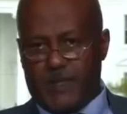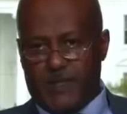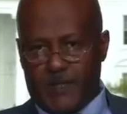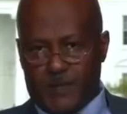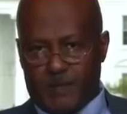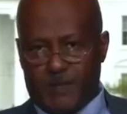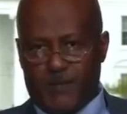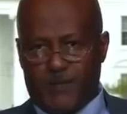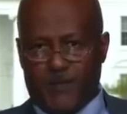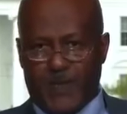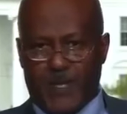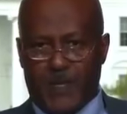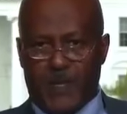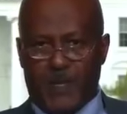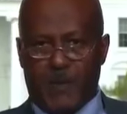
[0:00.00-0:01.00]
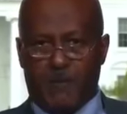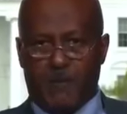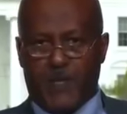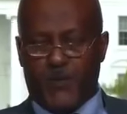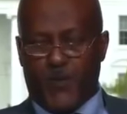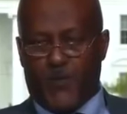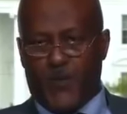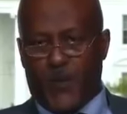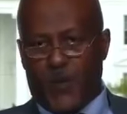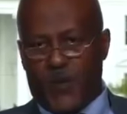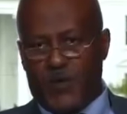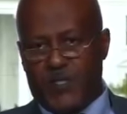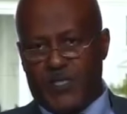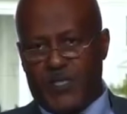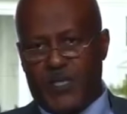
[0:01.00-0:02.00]
regime. But of
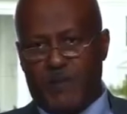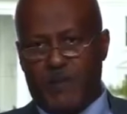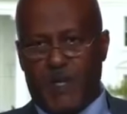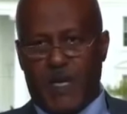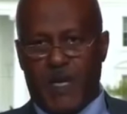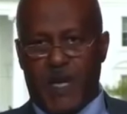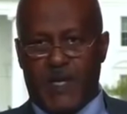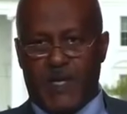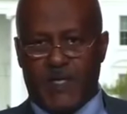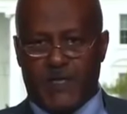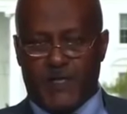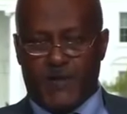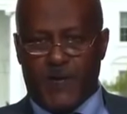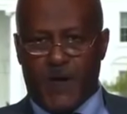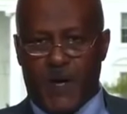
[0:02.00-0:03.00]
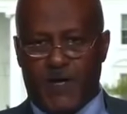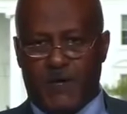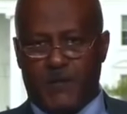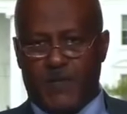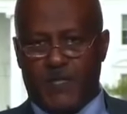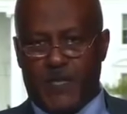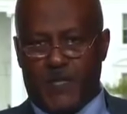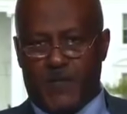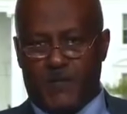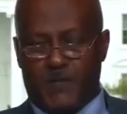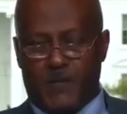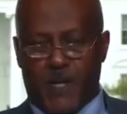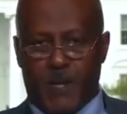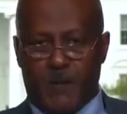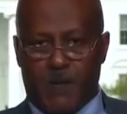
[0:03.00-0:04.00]
course, he may identify
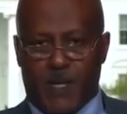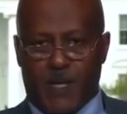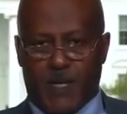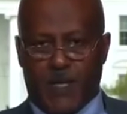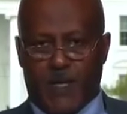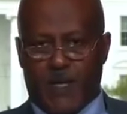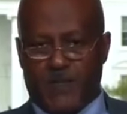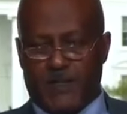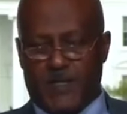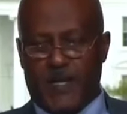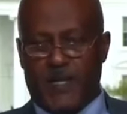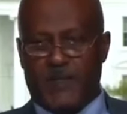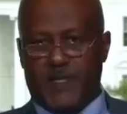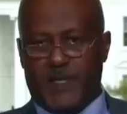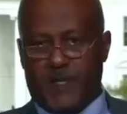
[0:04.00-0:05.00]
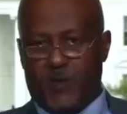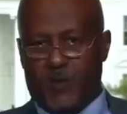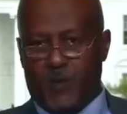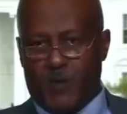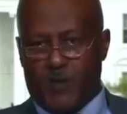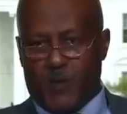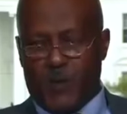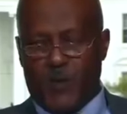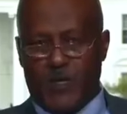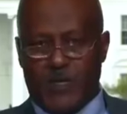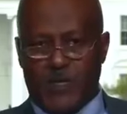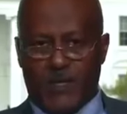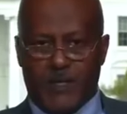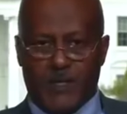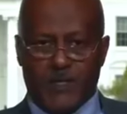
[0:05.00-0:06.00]
himself primarily as ethnic Oromo.
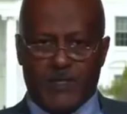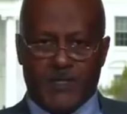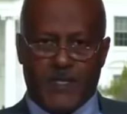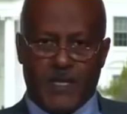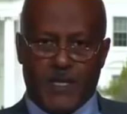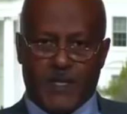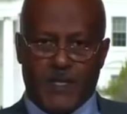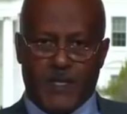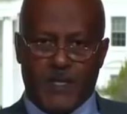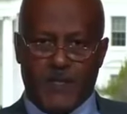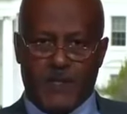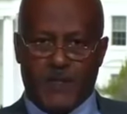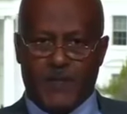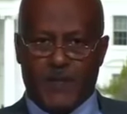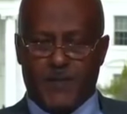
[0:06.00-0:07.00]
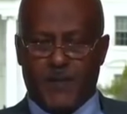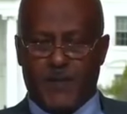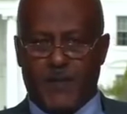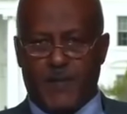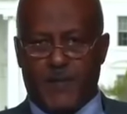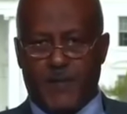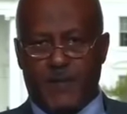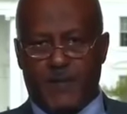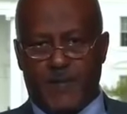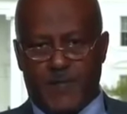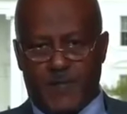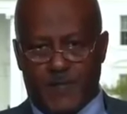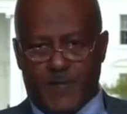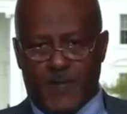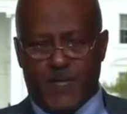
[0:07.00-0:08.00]
Second,
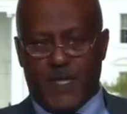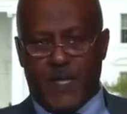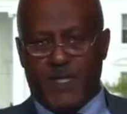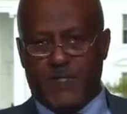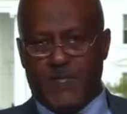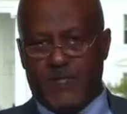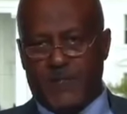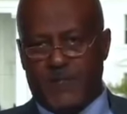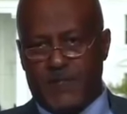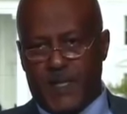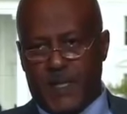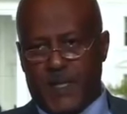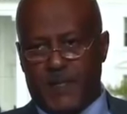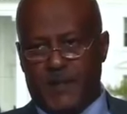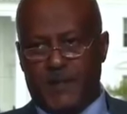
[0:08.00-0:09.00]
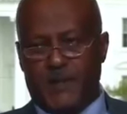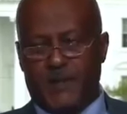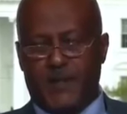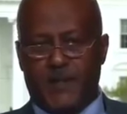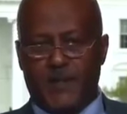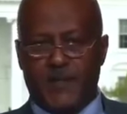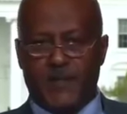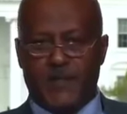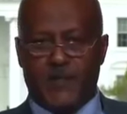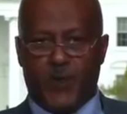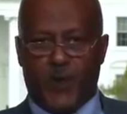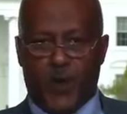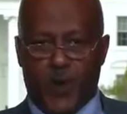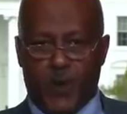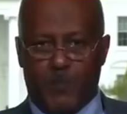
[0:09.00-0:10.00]
definitely, as I said, there is
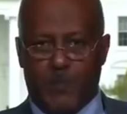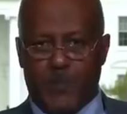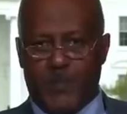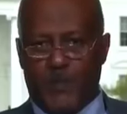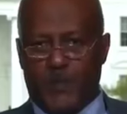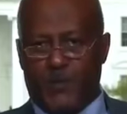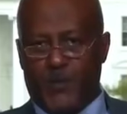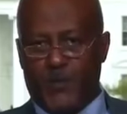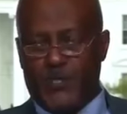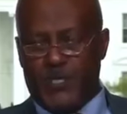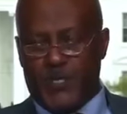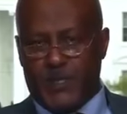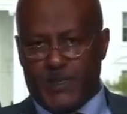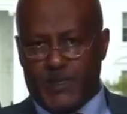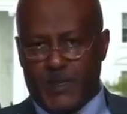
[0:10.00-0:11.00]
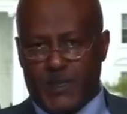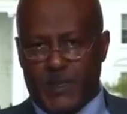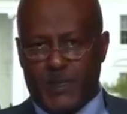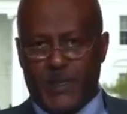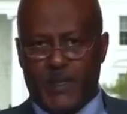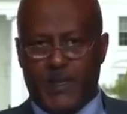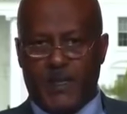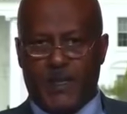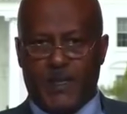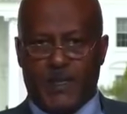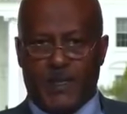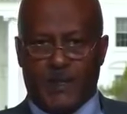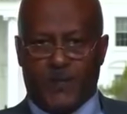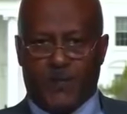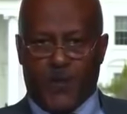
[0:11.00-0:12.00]
hope and opportunity
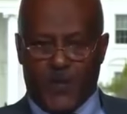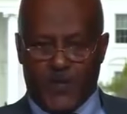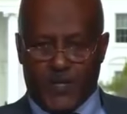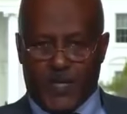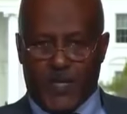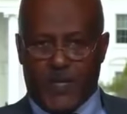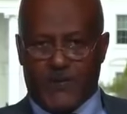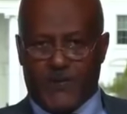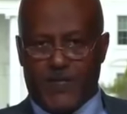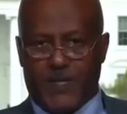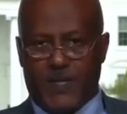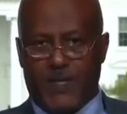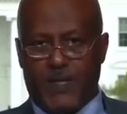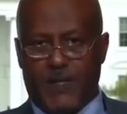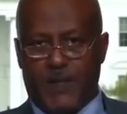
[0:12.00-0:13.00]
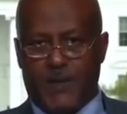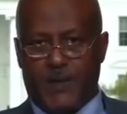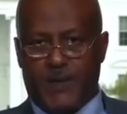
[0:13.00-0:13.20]
for the country